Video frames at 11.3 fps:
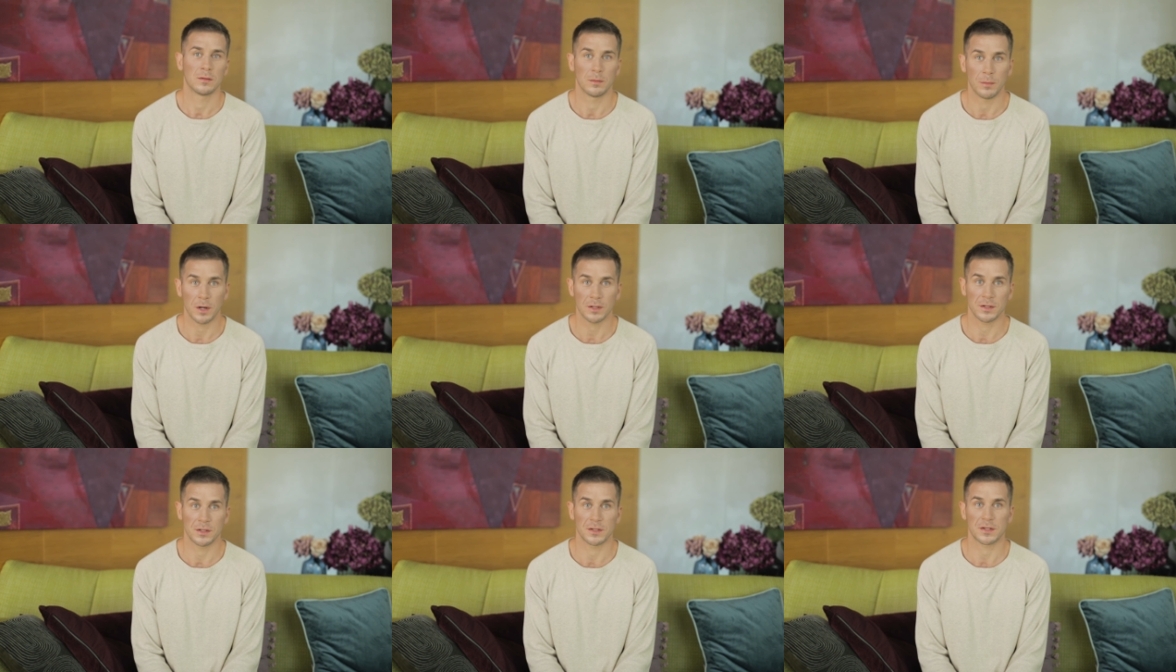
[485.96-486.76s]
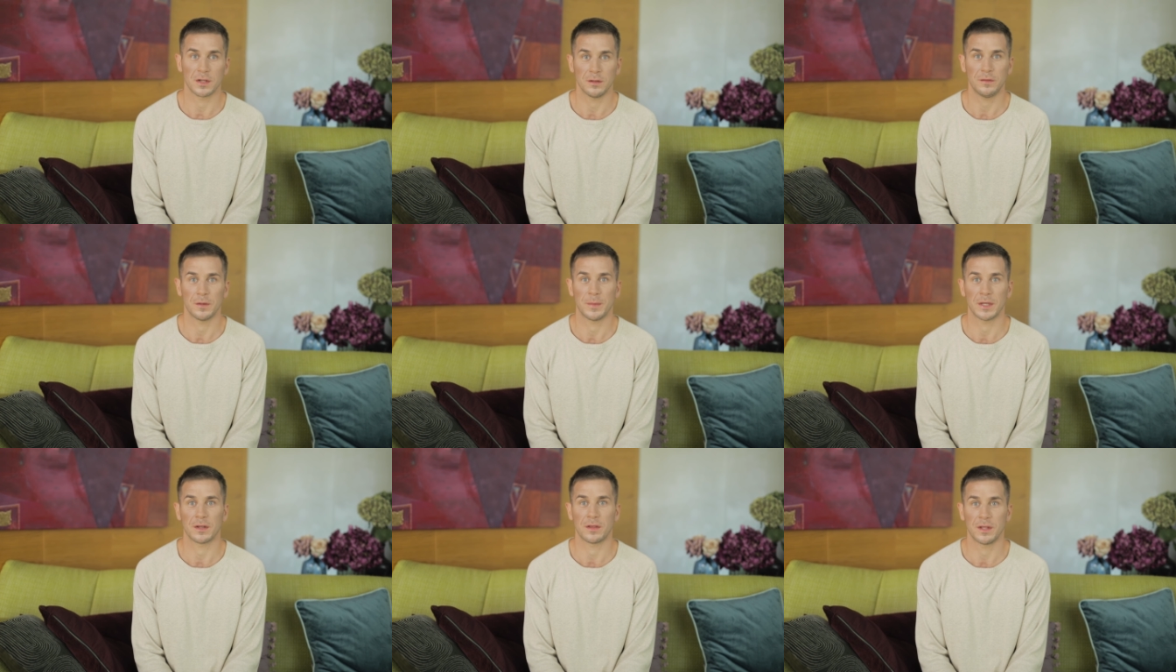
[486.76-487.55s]
Reminding yourself
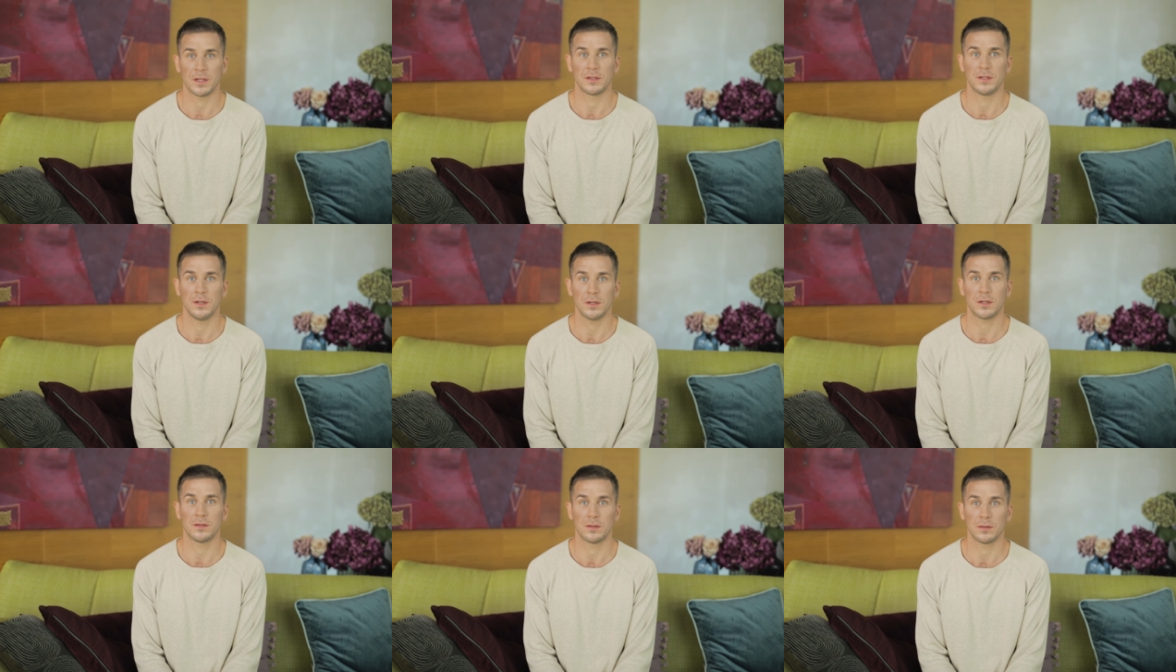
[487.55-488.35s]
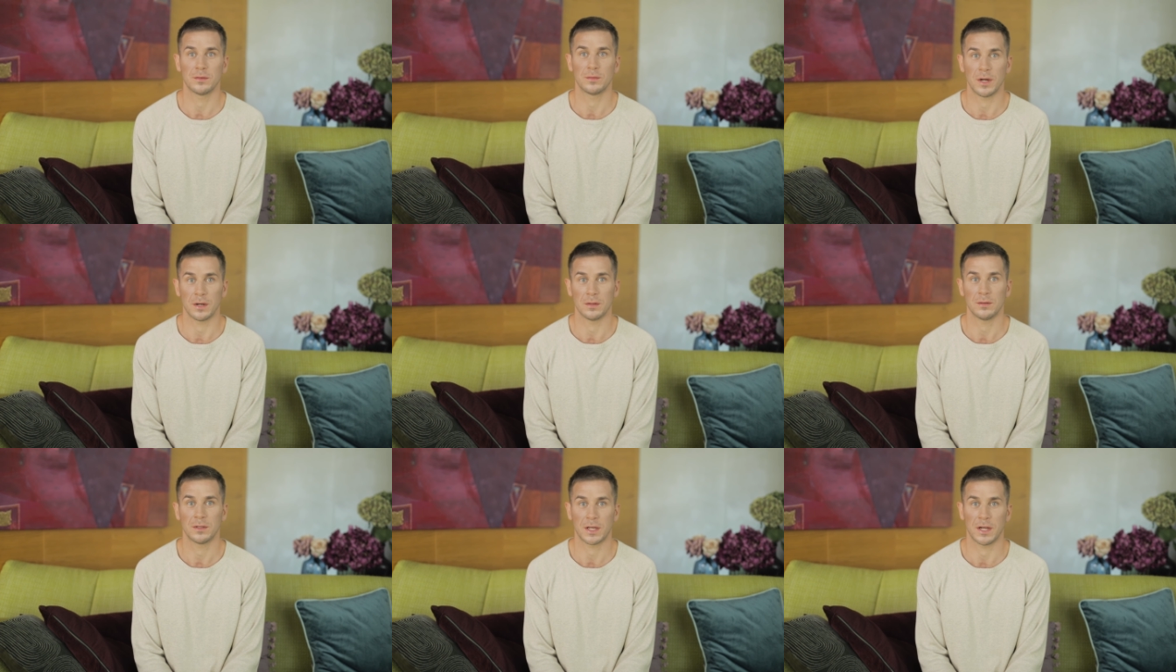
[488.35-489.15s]
about the things you can do
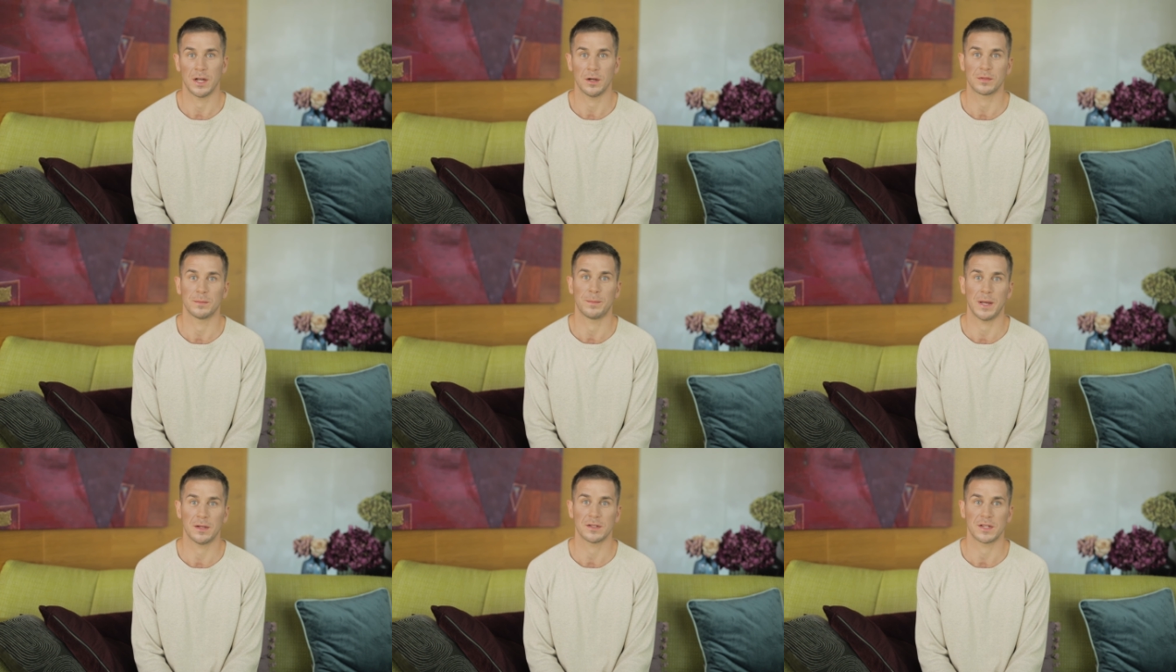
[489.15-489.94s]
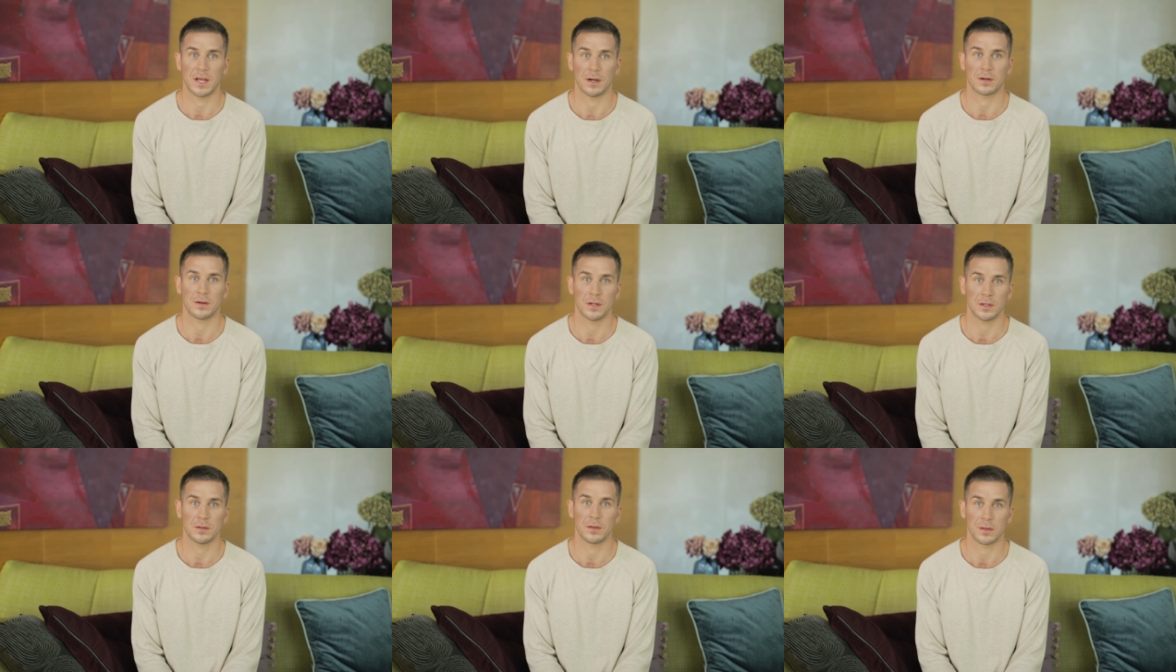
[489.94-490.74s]
well can help to balance out
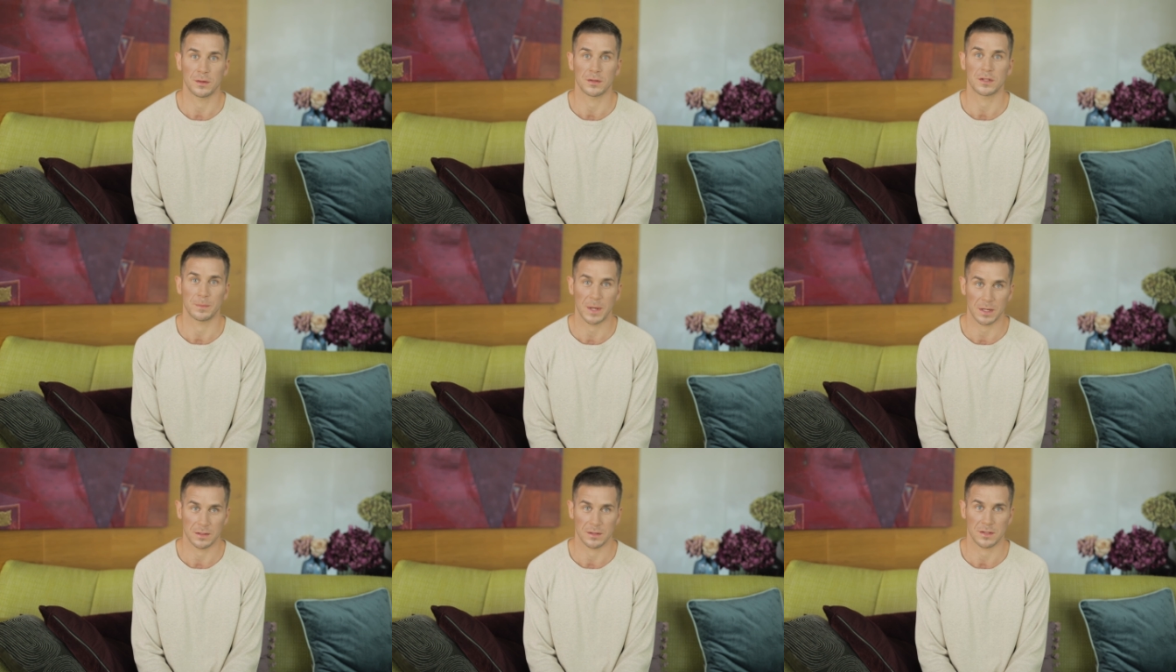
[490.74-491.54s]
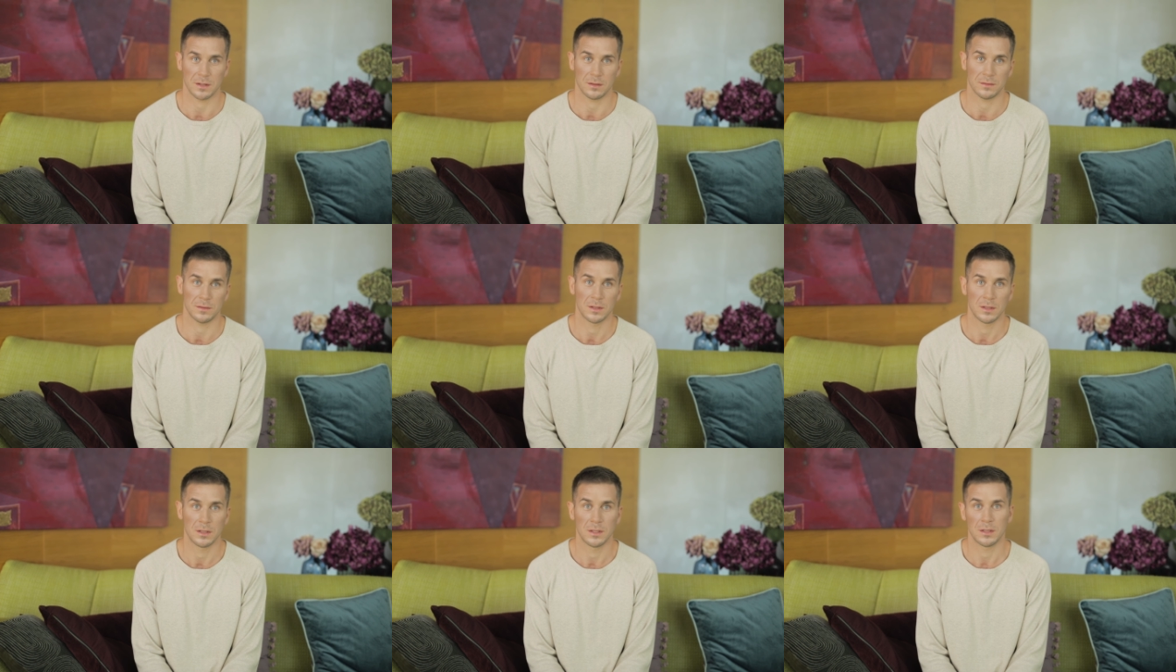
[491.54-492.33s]
critical thoughts about yourself,
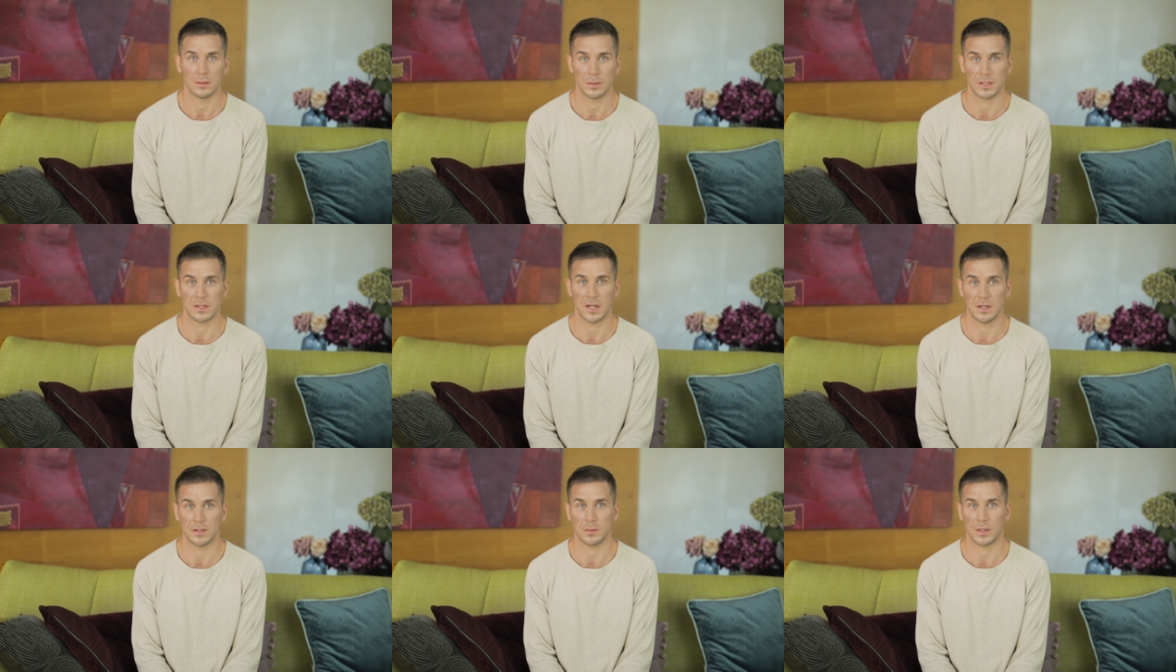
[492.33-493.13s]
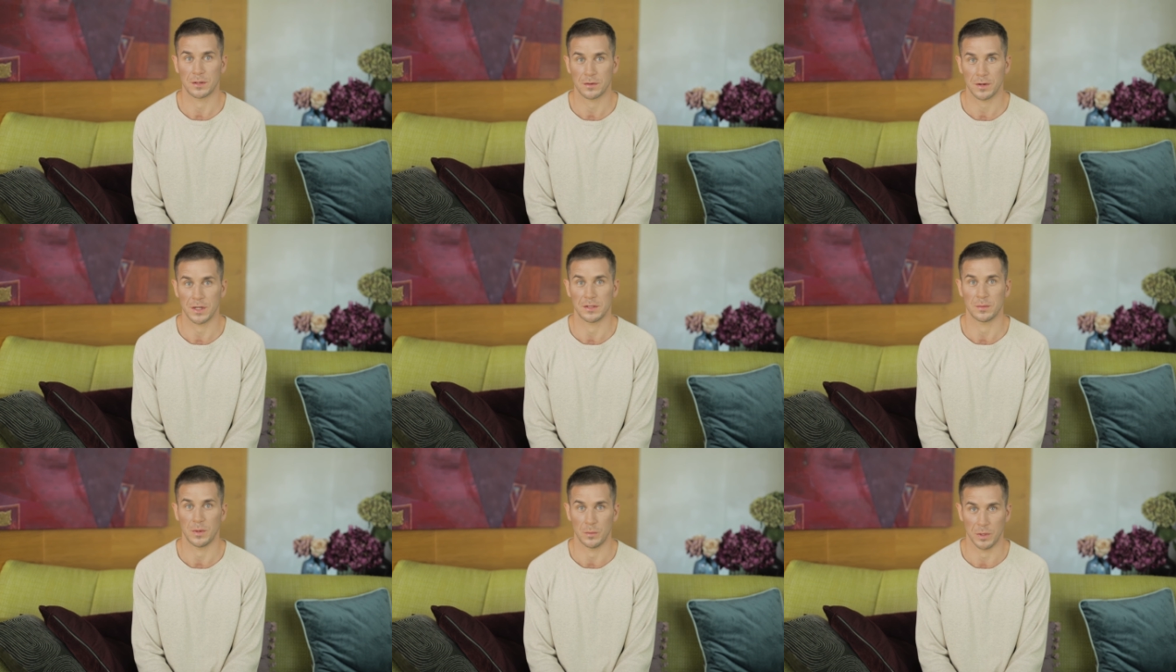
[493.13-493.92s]
which tend to
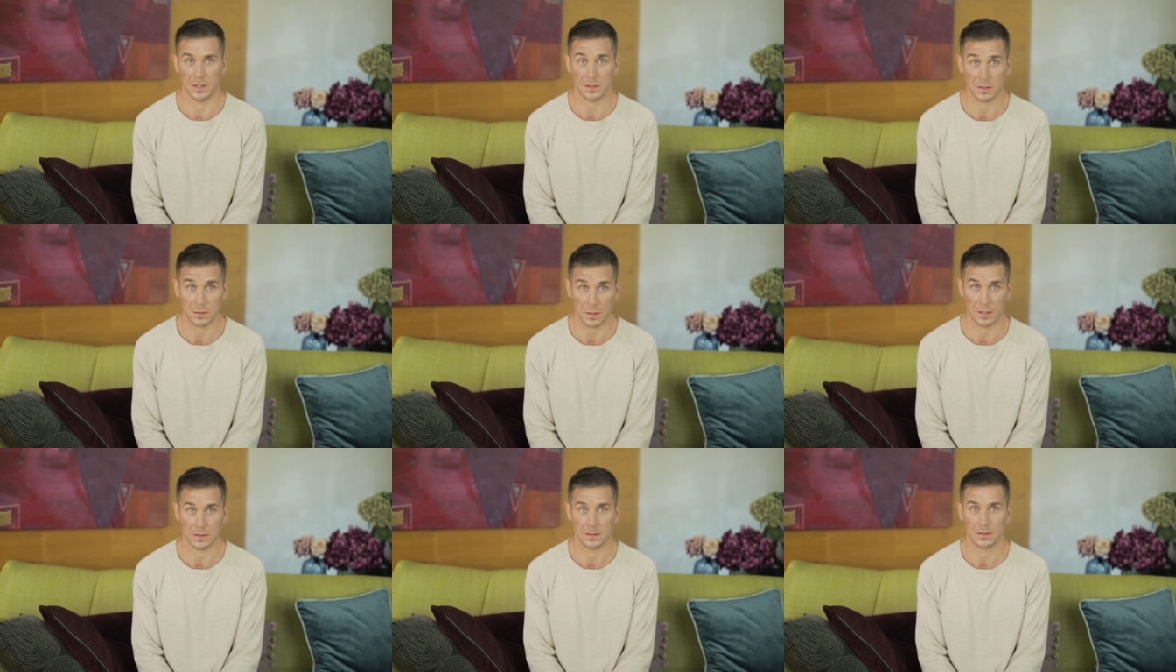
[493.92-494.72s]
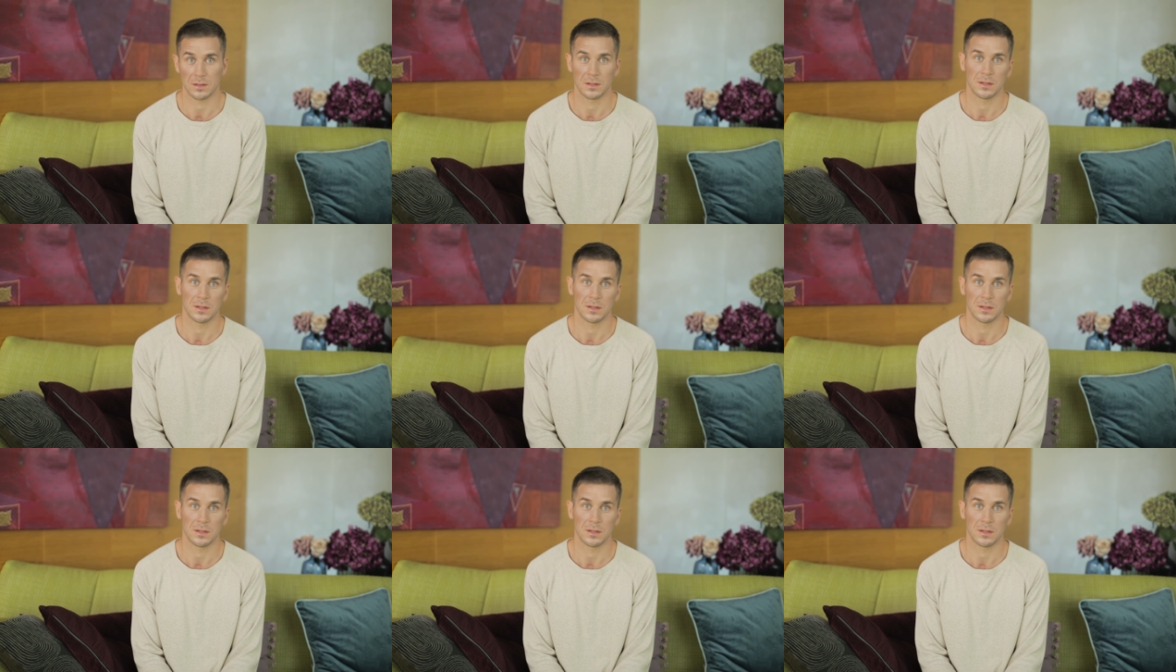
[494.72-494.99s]
increase when we are stressed.